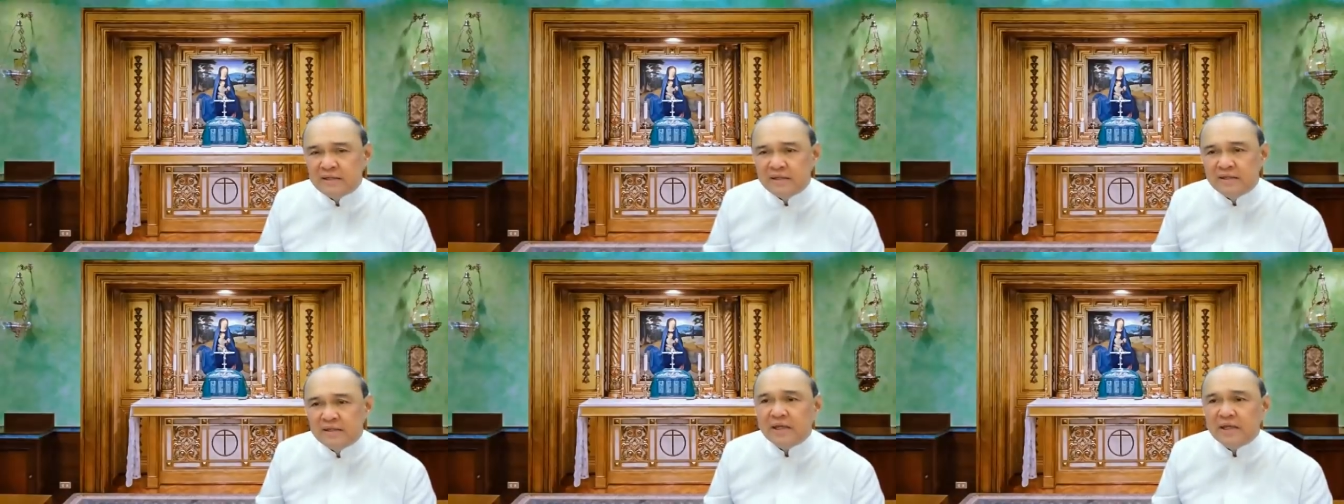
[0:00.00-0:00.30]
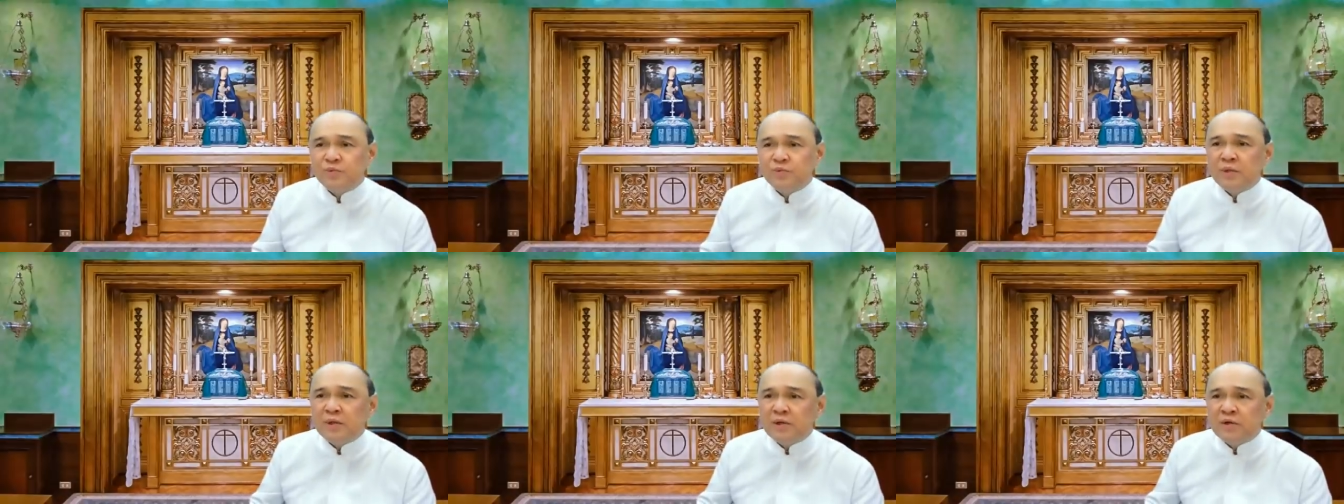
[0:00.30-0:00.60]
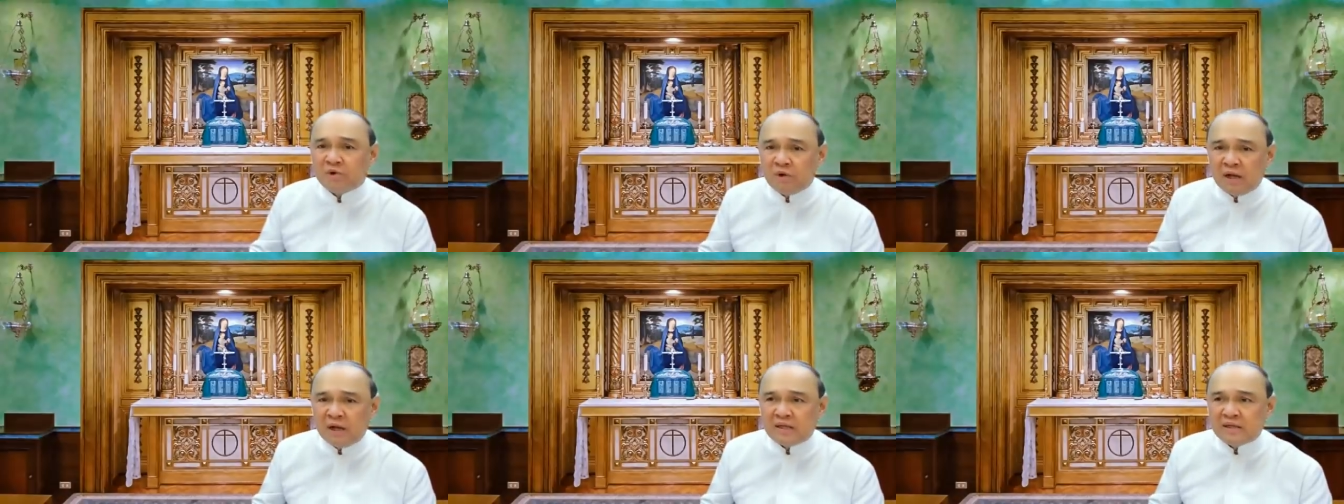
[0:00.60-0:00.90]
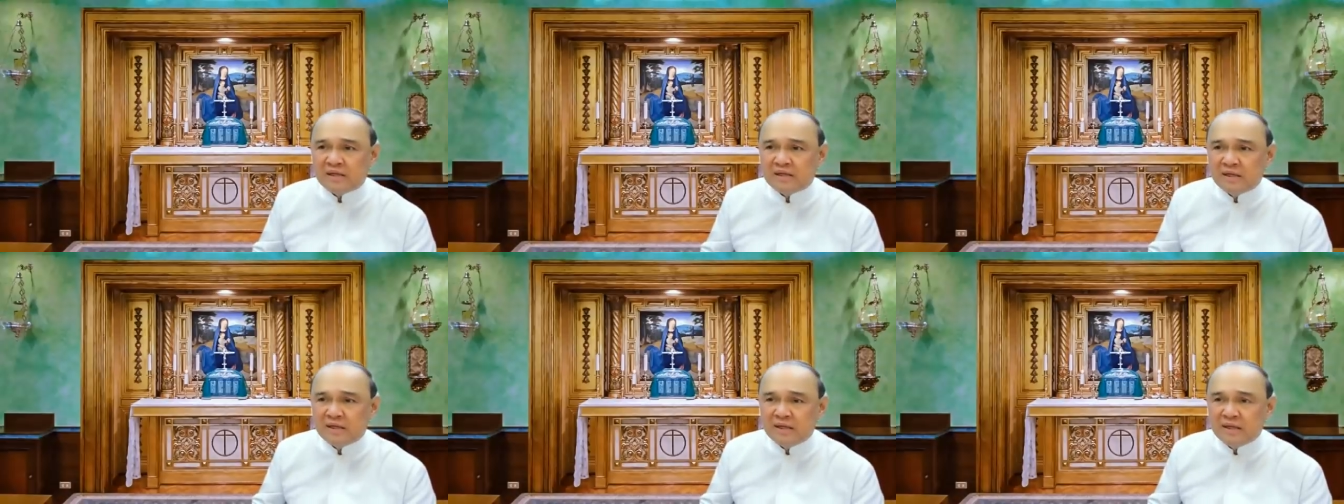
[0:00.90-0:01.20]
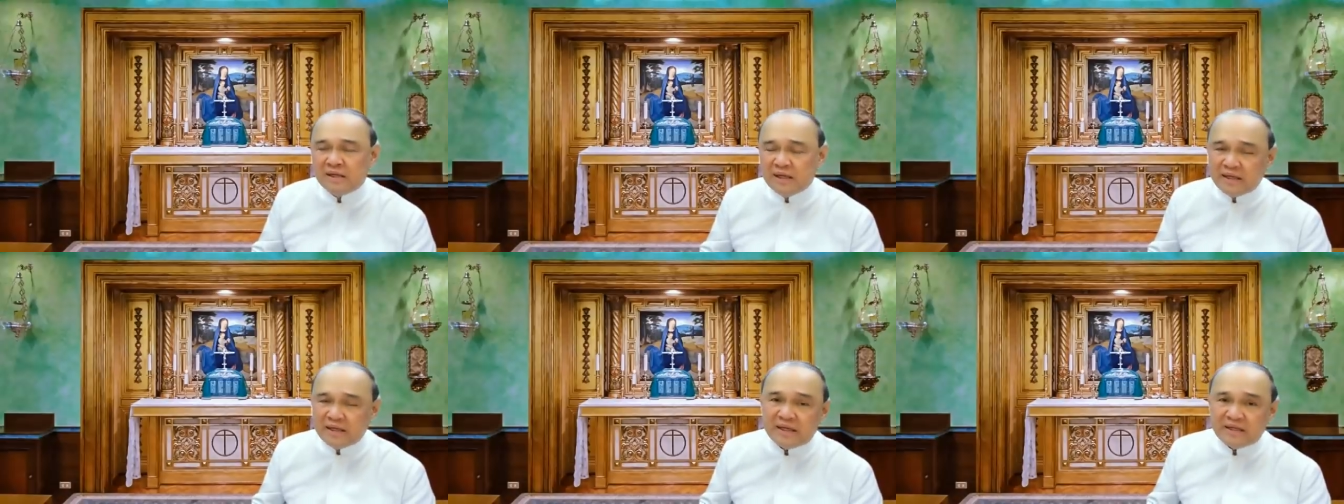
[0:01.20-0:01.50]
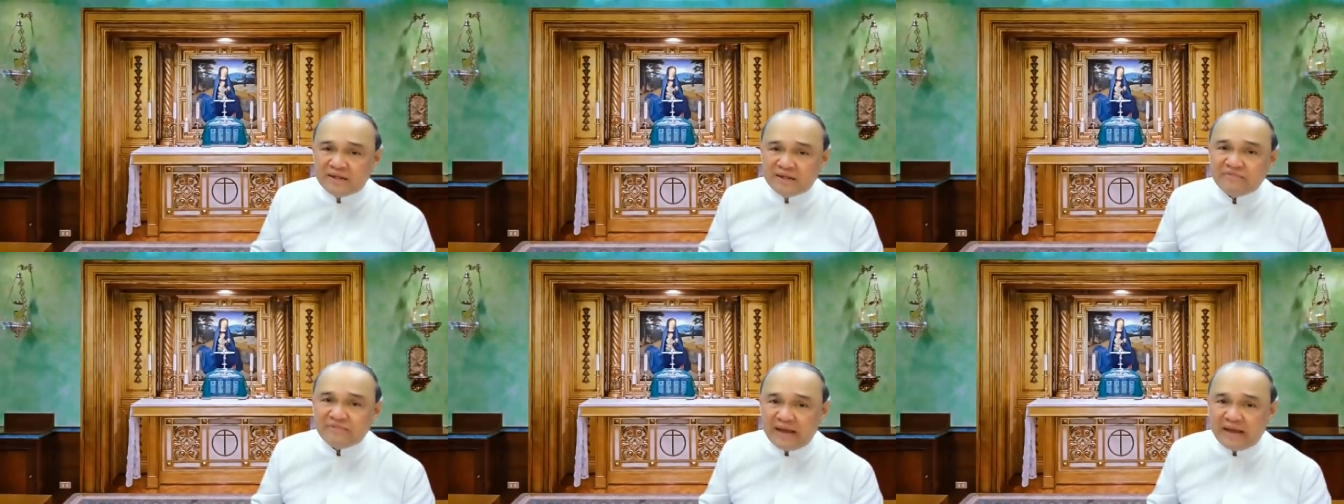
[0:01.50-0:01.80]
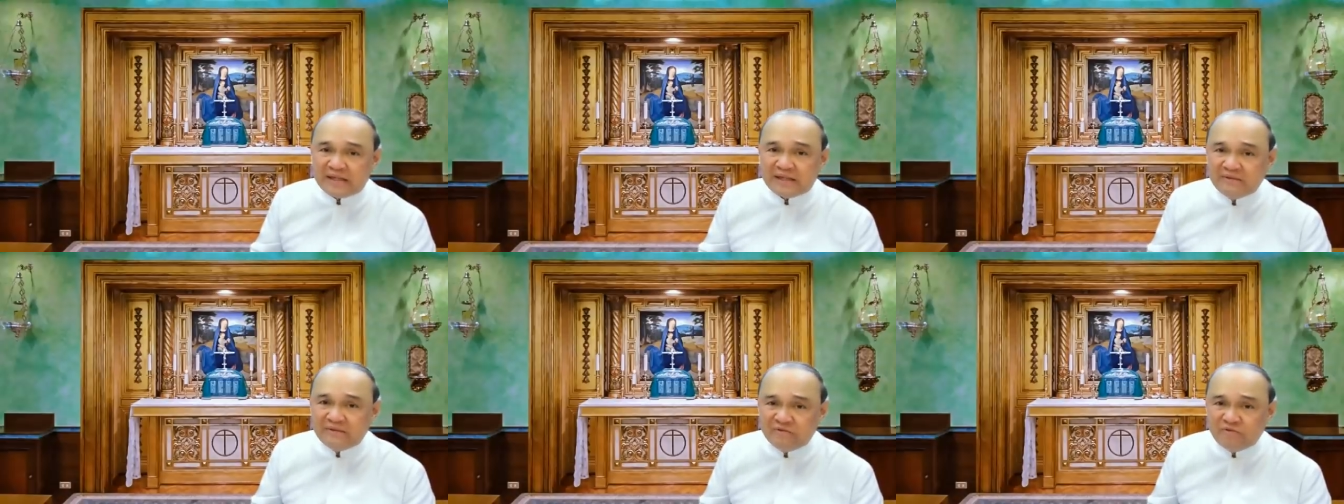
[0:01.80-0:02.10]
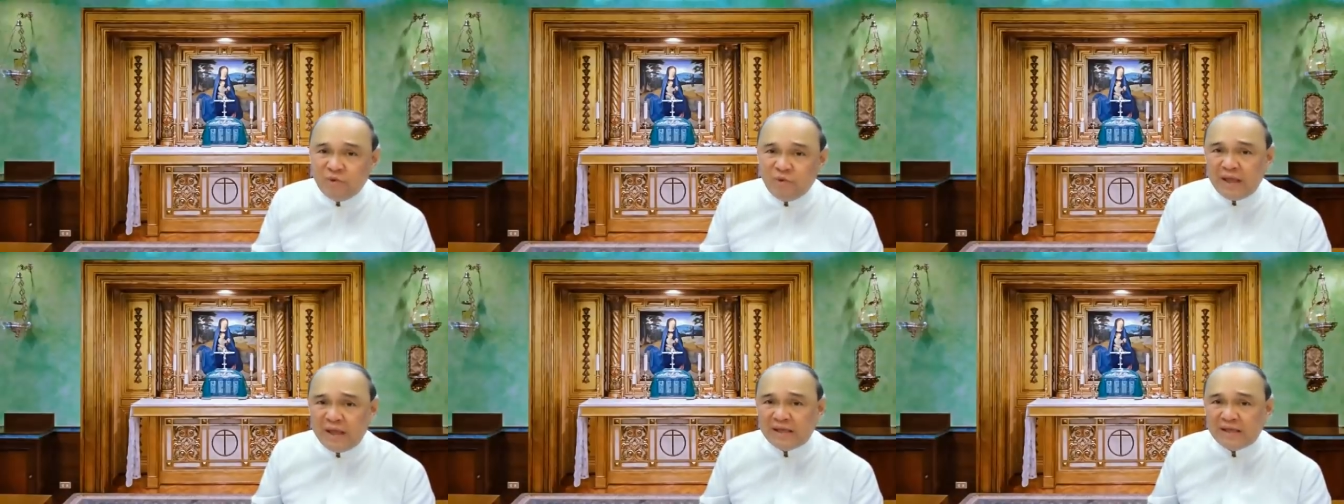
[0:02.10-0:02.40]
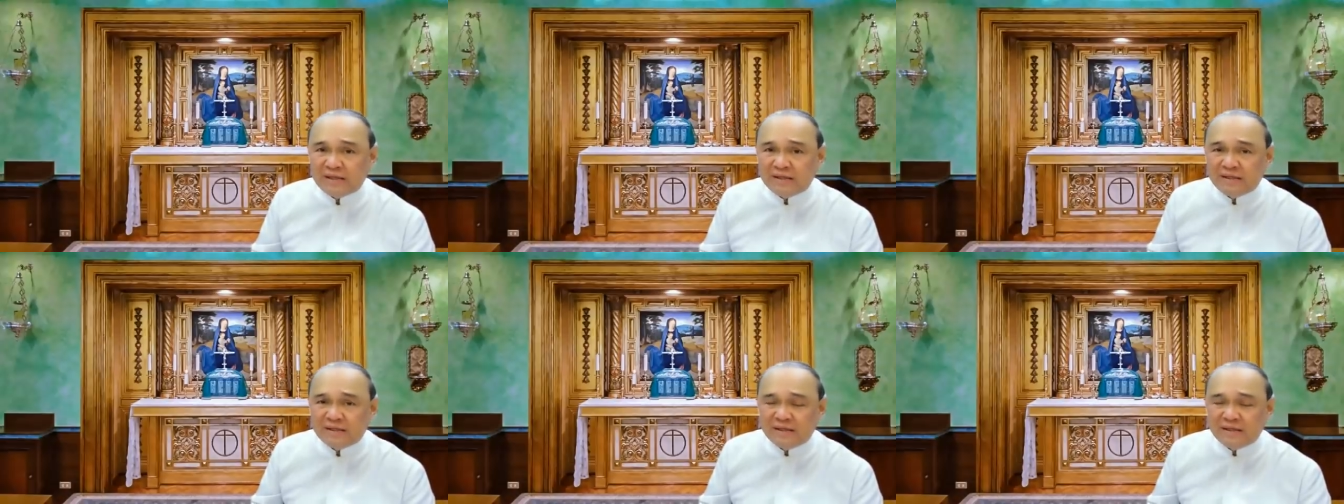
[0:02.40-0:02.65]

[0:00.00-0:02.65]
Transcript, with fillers: it will run in a defective way.